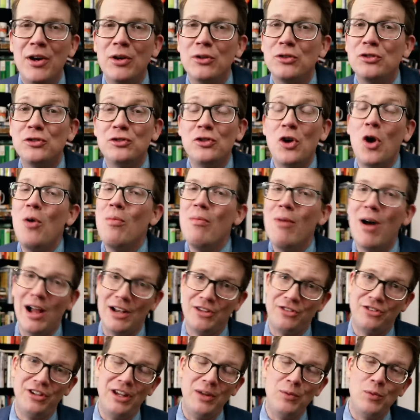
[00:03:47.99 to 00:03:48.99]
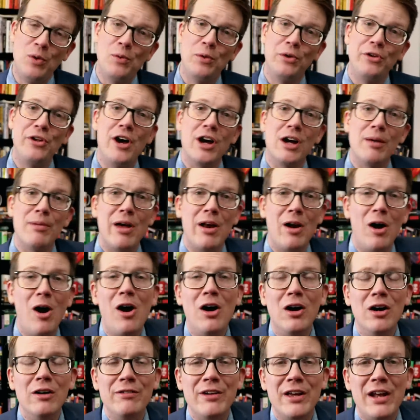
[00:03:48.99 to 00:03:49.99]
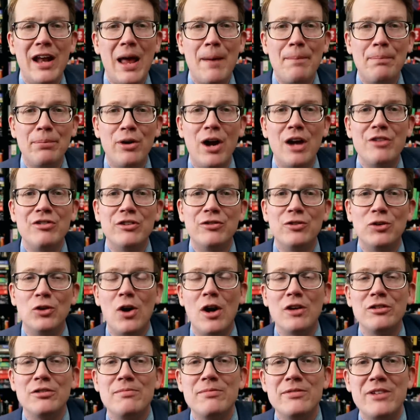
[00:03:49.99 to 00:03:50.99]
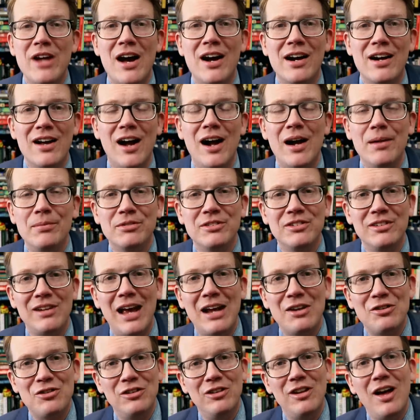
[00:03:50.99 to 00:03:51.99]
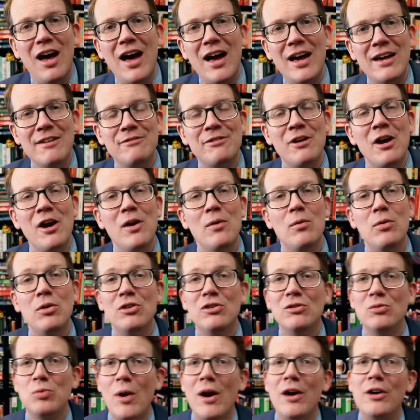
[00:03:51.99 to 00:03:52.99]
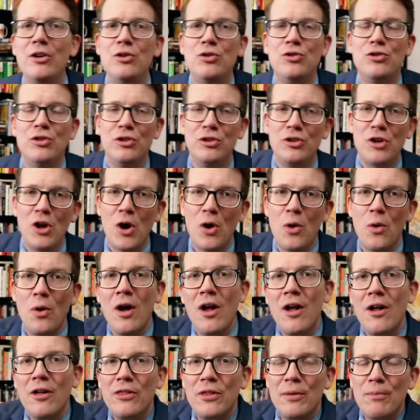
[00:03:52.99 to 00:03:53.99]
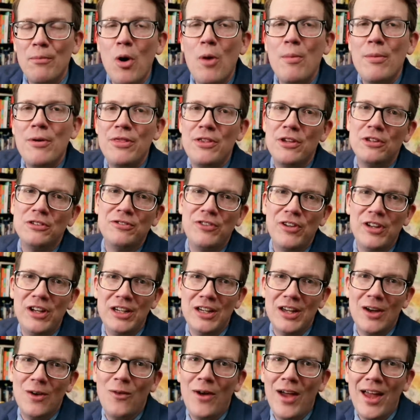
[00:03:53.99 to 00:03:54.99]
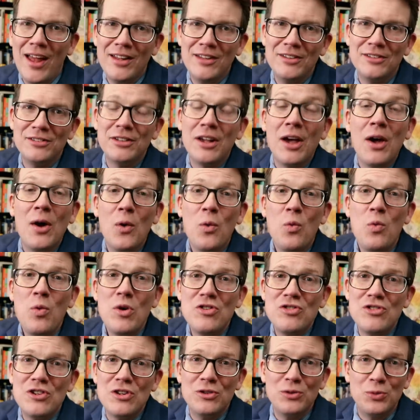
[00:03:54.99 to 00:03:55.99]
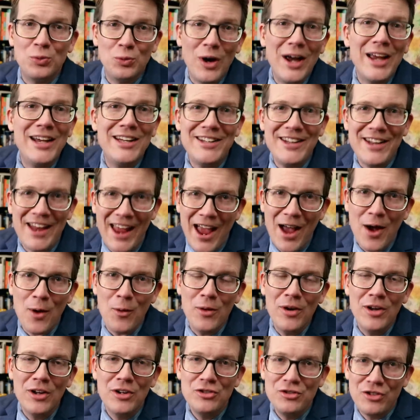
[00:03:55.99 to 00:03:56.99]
There's so much and we will talk about all of it at projectforawesome.com slash live, which is where you should go the moment this video ends, which is right now.